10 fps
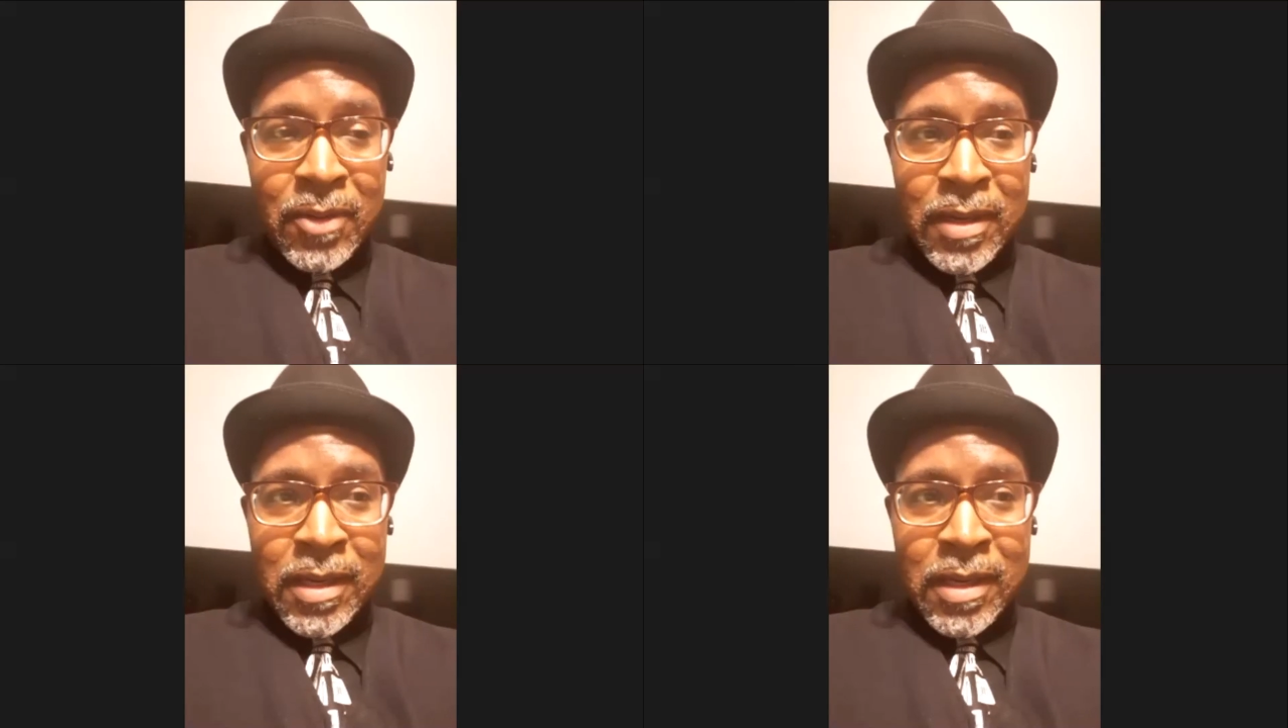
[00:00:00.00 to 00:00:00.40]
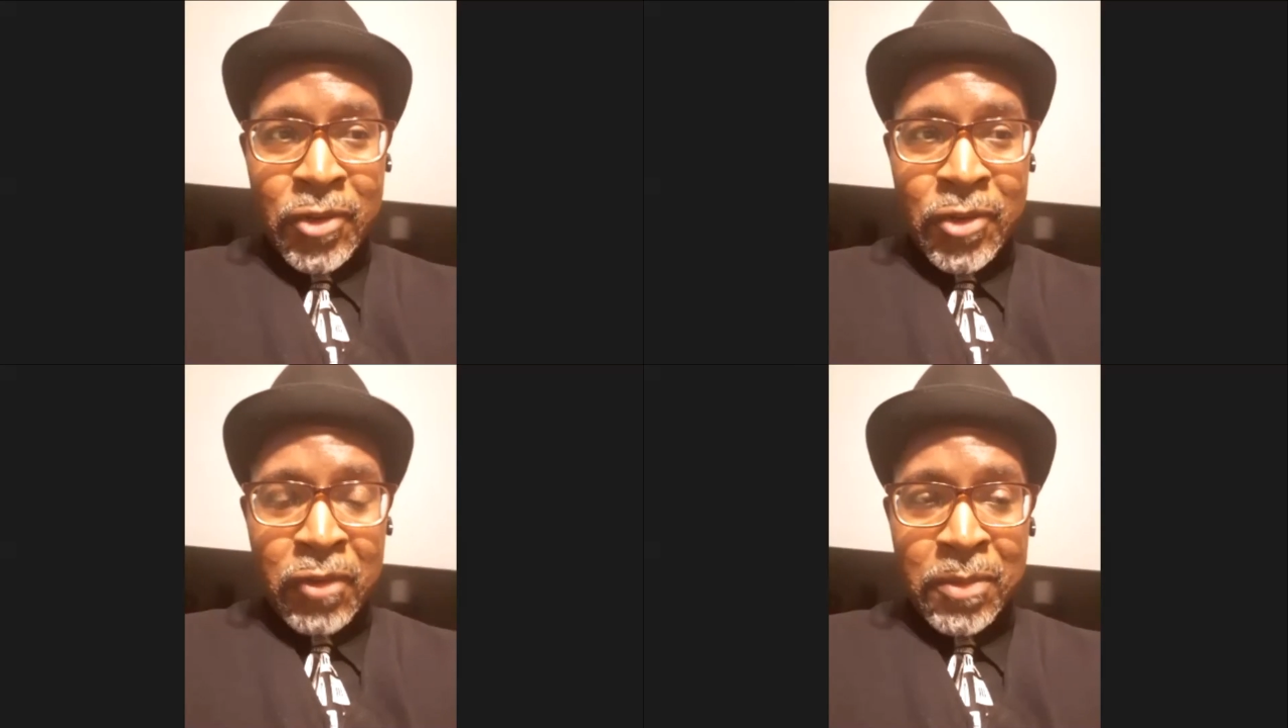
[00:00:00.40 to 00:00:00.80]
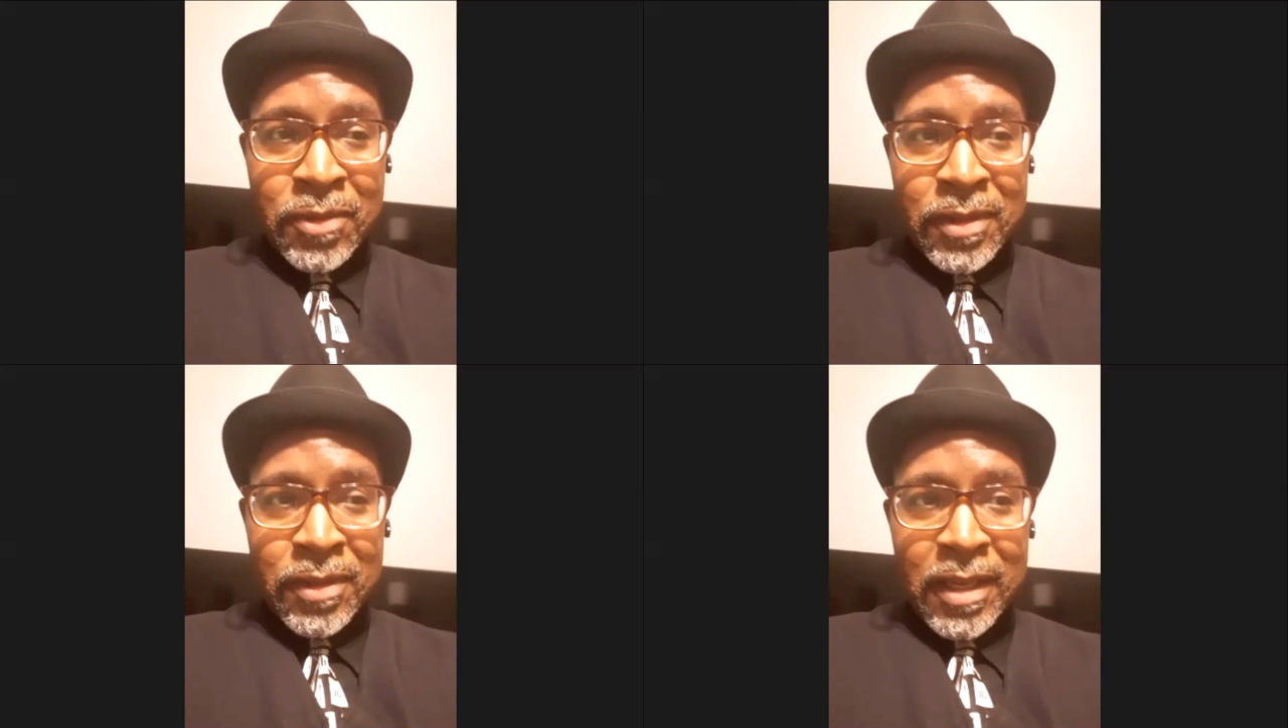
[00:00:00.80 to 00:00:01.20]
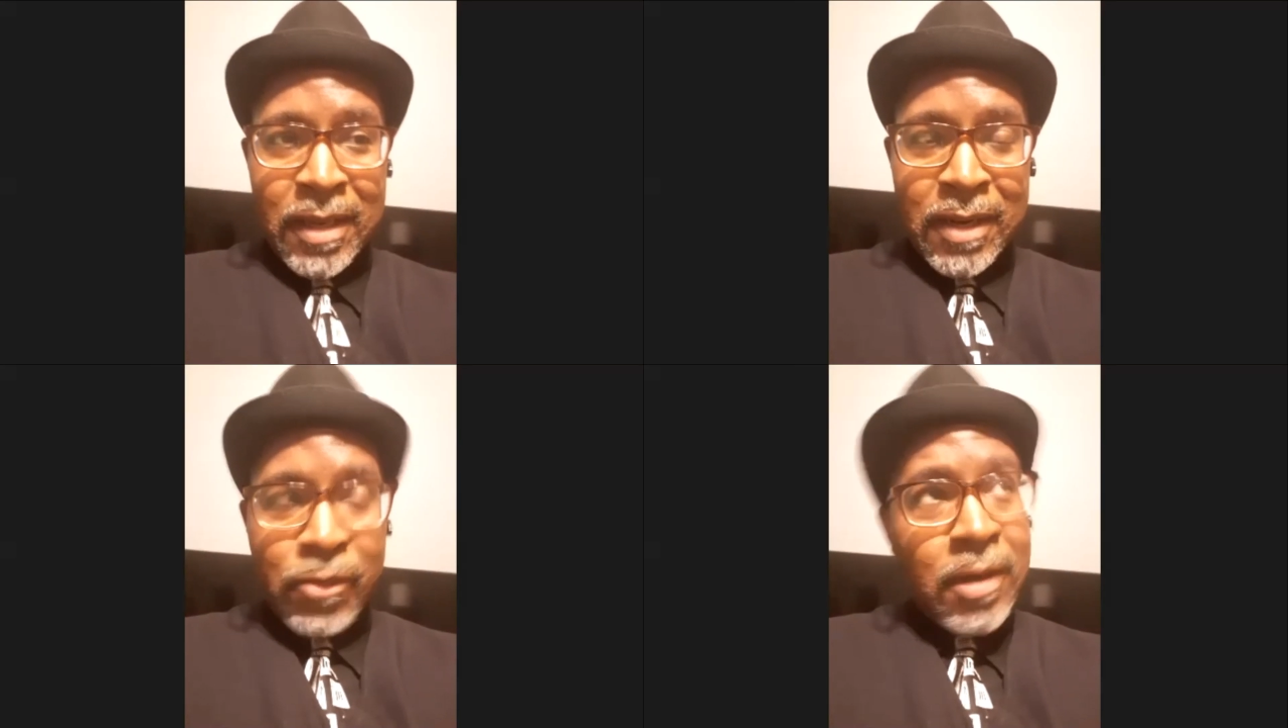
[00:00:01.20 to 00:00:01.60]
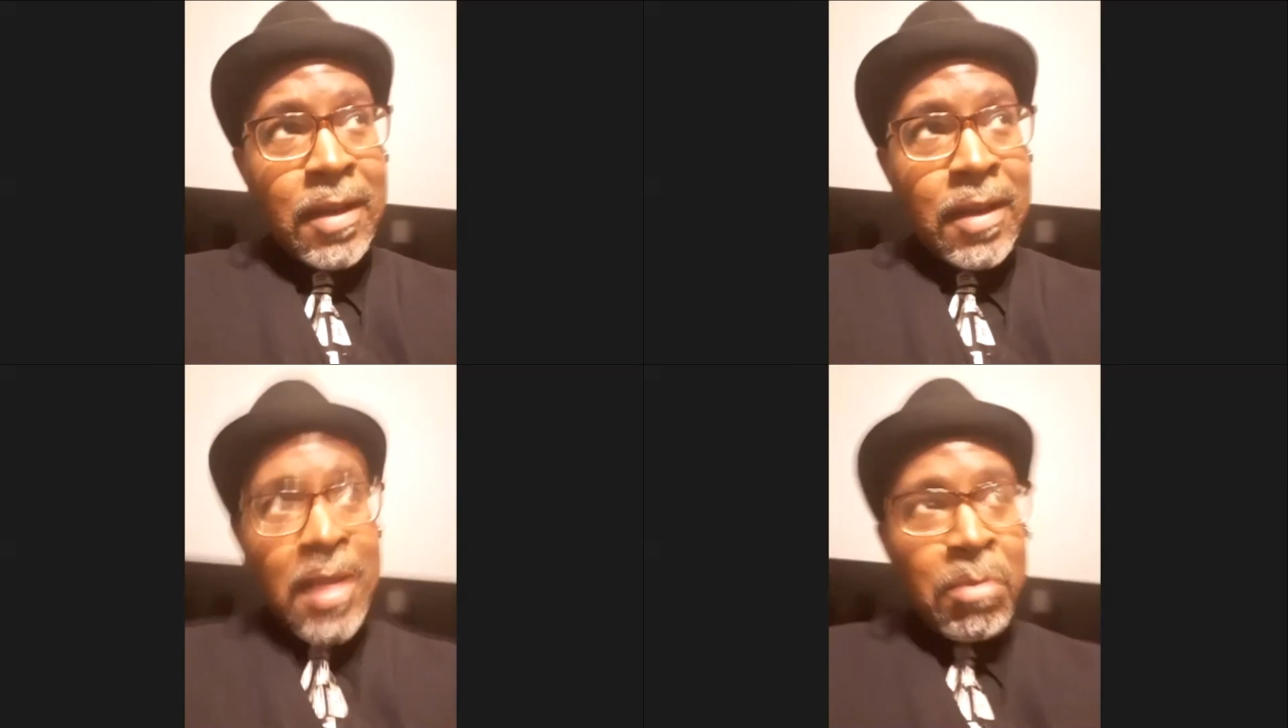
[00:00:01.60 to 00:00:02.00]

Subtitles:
The scripture said, what many are